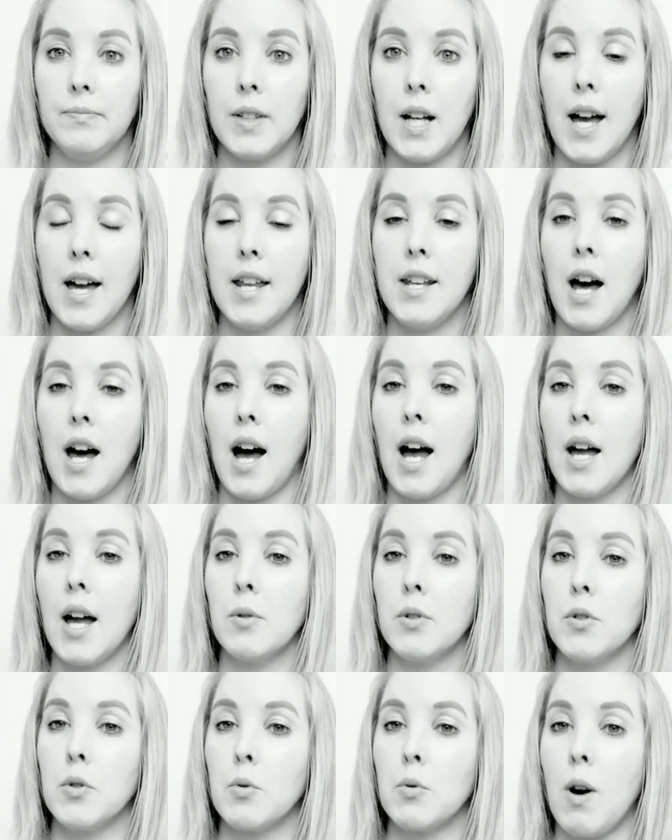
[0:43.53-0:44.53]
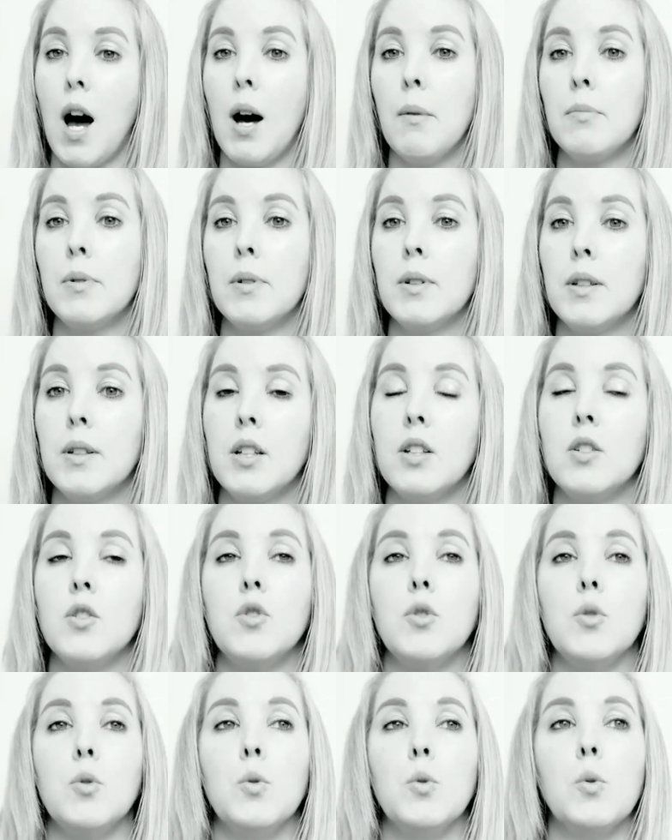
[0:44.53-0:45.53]
and I would drop
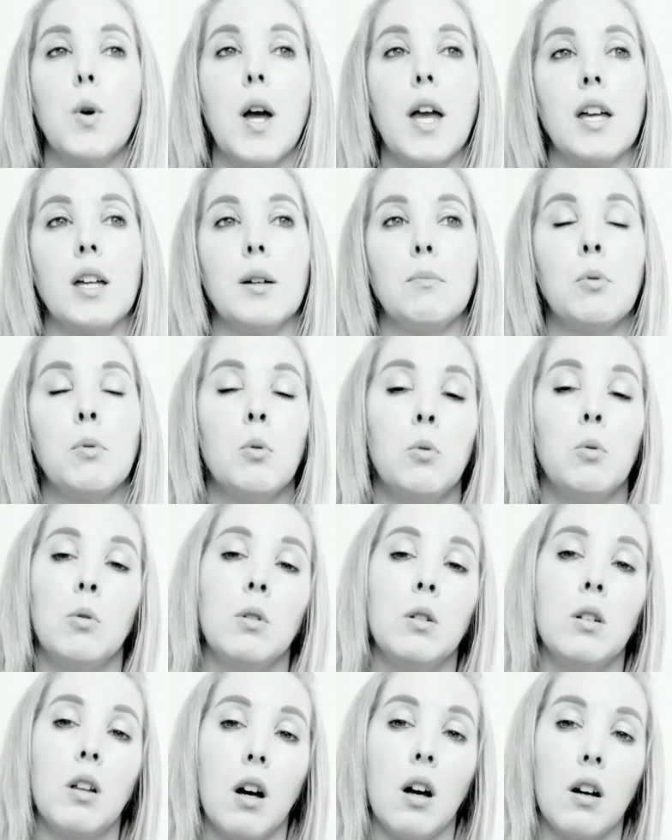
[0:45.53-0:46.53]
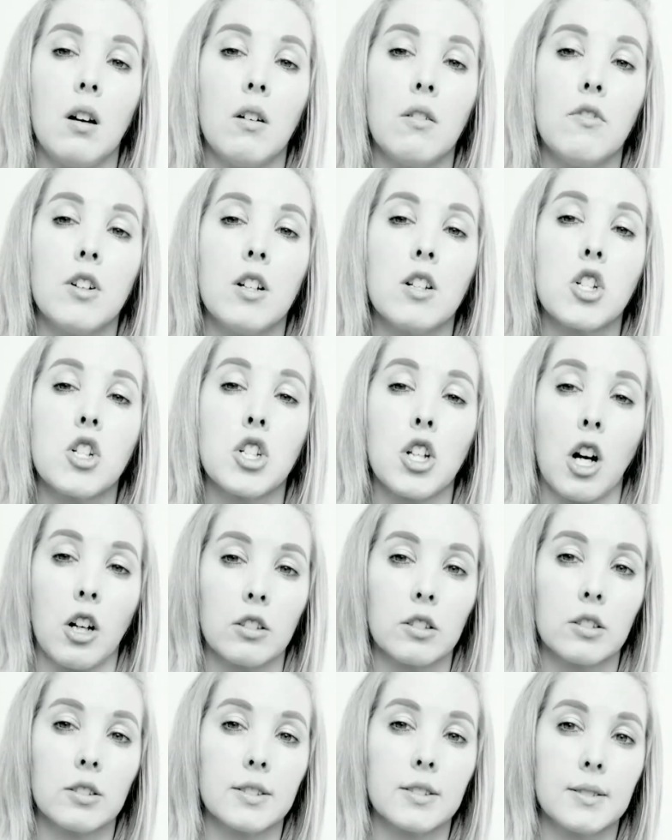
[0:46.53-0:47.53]
into a pool of
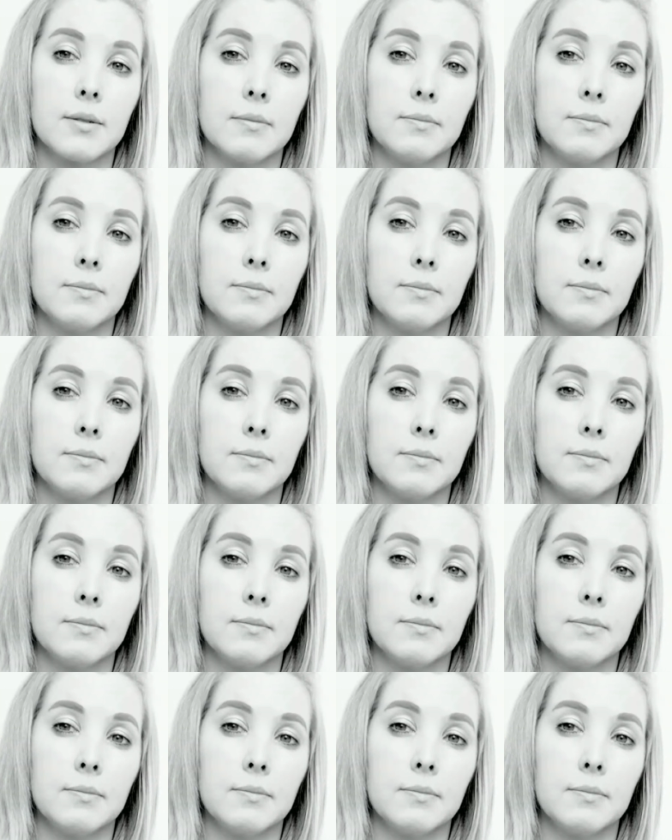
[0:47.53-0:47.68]
sharks.